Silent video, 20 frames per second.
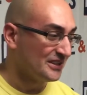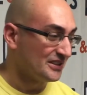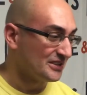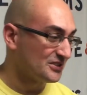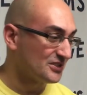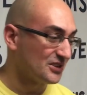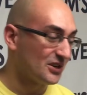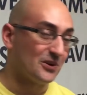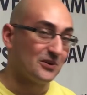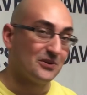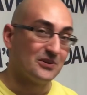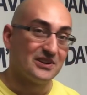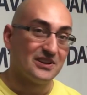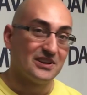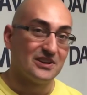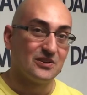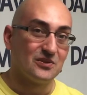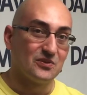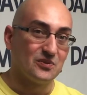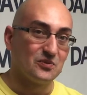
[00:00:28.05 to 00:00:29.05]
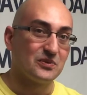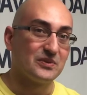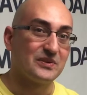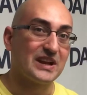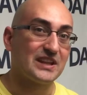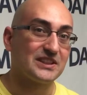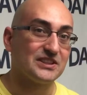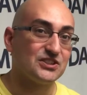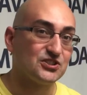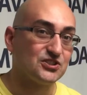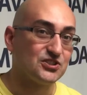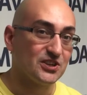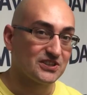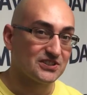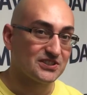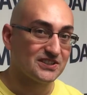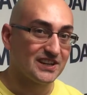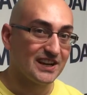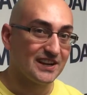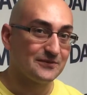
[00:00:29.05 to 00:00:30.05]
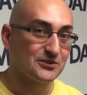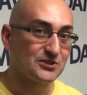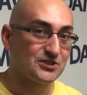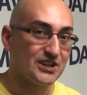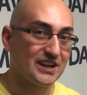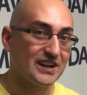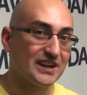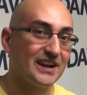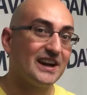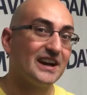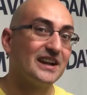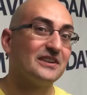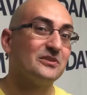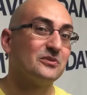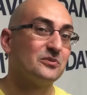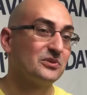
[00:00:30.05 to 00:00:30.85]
So, we've got these just in time for Gen Con.